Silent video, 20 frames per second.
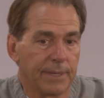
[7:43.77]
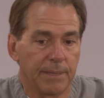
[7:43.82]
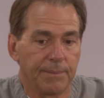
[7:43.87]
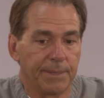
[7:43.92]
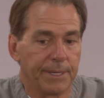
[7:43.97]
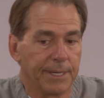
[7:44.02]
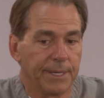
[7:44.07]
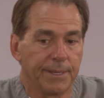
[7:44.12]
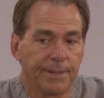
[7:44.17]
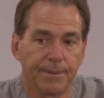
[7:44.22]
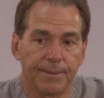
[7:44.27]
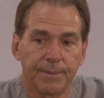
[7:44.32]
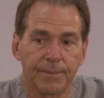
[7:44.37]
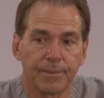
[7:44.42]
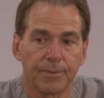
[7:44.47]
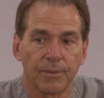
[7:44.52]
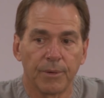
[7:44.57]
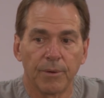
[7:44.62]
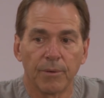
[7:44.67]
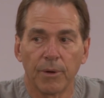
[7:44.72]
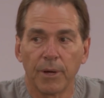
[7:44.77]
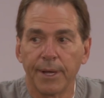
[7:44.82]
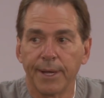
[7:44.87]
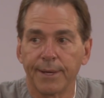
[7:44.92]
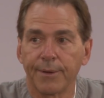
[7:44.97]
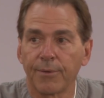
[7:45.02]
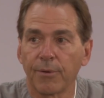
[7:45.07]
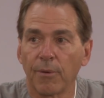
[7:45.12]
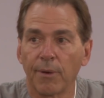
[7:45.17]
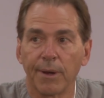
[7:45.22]
I mean, we were
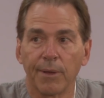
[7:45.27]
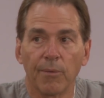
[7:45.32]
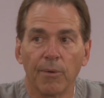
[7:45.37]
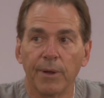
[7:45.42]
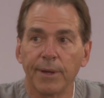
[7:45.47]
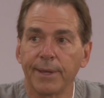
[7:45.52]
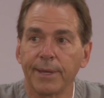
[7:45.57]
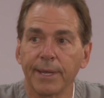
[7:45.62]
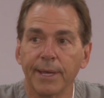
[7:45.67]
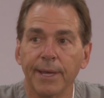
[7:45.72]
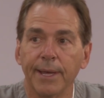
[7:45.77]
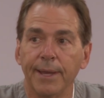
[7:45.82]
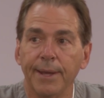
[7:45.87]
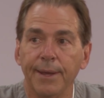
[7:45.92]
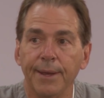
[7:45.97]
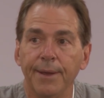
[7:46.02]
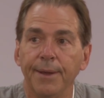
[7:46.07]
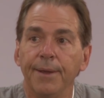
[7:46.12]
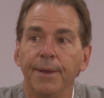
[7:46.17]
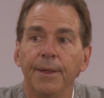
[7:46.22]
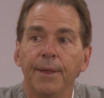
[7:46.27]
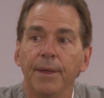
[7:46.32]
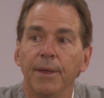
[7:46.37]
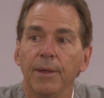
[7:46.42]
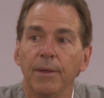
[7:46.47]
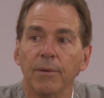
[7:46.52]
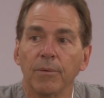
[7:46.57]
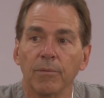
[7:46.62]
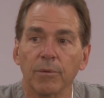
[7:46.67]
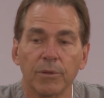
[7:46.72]
ahead 21-10, and
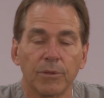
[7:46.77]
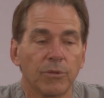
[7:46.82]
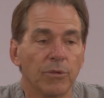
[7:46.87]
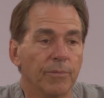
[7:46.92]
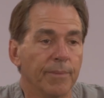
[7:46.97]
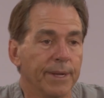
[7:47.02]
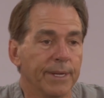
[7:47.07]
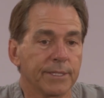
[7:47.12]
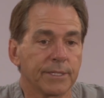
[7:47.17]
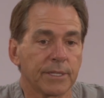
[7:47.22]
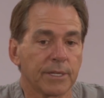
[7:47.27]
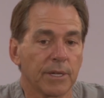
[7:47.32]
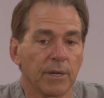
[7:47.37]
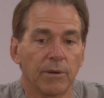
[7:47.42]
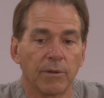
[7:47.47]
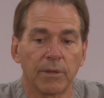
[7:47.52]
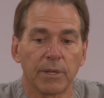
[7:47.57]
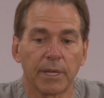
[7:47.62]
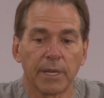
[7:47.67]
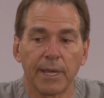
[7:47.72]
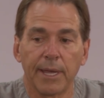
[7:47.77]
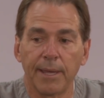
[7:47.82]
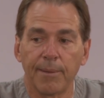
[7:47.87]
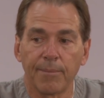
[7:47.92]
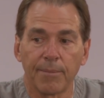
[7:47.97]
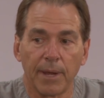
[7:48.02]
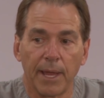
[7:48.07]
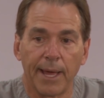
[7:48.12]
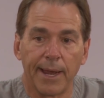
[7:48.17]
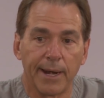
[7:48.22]
with 2 minutes to go to the
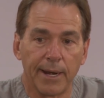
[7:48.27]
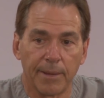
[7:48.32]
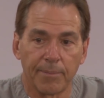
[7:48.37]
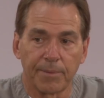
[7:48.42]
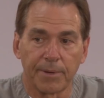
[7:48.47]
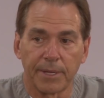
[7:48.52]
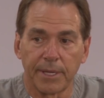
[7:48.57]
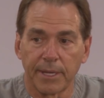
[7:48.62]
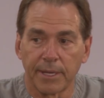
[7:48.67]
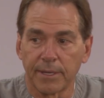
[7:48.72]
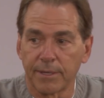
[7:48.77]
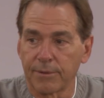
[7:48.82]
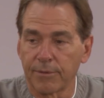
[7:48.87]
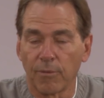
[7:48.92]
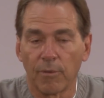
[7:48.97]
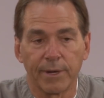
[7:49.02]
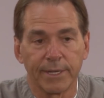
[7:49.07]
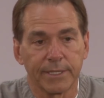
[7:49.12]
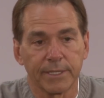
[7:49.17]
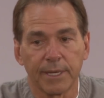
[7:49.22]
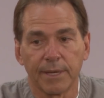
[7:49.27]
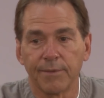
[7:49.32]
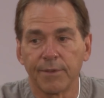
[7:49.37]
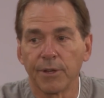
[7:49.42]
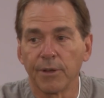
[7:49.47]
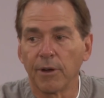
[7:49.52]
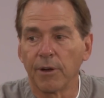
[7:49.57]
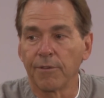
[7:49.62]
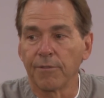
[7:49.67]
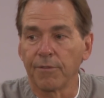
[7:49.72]
game, lining up to kick a
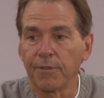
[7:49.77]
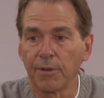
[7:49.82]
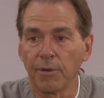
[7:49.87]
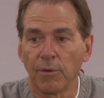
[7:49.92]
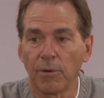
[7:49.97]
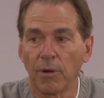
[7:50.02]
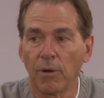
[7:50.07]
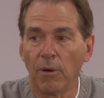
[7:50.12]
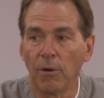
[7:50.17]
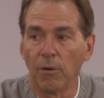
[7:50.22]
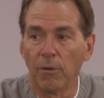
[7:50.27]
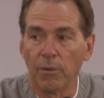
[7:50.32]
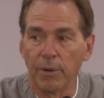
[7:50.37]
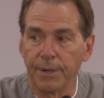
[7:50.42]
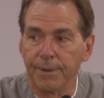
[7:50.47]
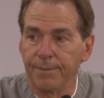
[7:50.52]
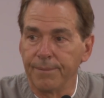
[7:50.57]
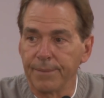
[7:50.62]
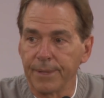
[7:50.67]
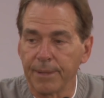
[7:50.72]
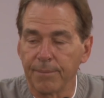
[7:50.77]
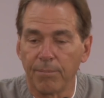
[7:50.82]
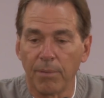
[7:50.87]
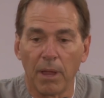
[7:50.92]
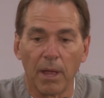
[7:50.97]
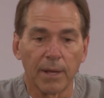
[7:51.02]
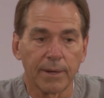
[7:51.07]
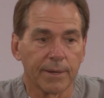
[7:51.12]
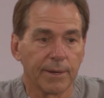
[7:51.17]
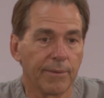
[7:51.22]
27-yard field goal, and they
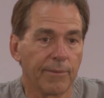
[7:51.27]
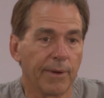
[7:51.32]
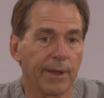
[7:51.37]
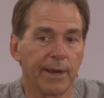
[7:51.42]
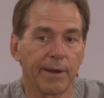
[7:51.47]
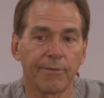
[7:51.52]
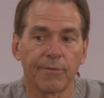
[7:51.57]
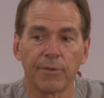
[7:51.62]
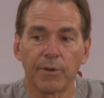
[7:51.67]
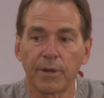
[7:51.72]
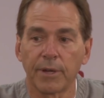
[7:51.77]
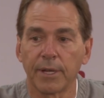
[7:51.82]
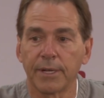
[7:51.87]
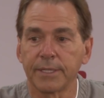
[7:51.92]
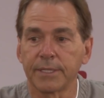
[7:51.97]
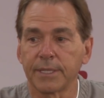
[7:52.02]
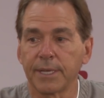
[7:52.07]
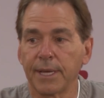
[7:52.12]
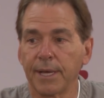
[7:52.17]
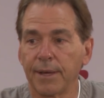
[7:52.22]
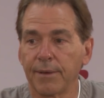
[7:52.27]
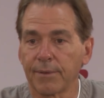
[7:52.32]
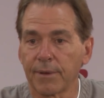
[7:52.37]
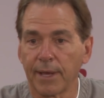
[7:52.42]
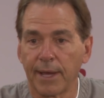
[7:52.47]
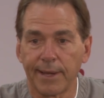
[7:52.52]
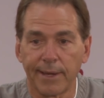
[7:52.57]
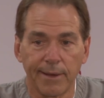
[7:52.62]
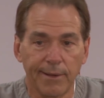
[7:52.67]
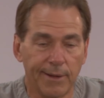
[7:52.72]
blocked it and ran it for a touchdown,
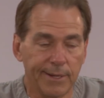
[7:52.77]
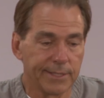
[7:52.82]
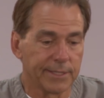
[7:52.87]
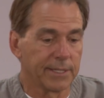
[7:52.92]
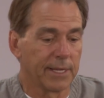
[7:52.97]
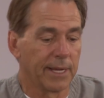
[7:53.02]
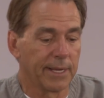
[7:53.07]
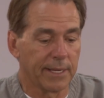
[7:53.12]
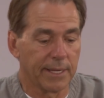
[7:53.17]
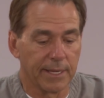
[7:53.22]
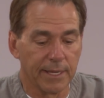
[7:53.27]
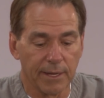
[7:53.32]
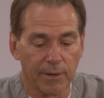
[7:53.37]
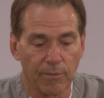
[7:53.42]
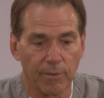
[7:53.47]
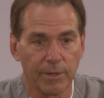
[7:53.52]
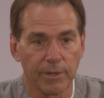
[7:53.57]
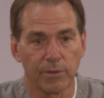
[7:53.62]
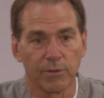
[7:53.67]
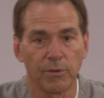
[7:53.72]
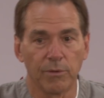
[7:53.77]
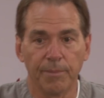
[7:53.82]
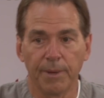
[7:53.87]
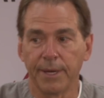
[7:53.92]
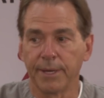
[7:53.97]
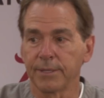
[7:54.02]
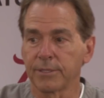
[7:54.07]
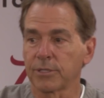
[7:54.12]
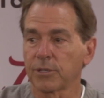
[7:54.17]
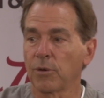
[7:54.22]
got the onside kick, went 2
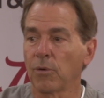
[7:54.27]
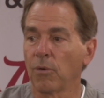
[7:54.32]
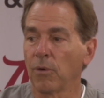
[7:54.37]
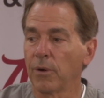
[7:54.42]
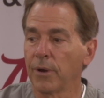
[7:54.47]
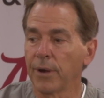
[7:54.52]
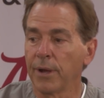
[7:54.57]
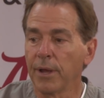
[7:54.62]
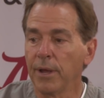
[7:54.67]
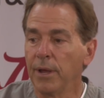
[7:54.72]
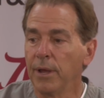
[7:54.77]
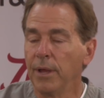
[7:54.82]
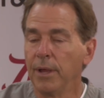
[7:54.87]
minutes, scored,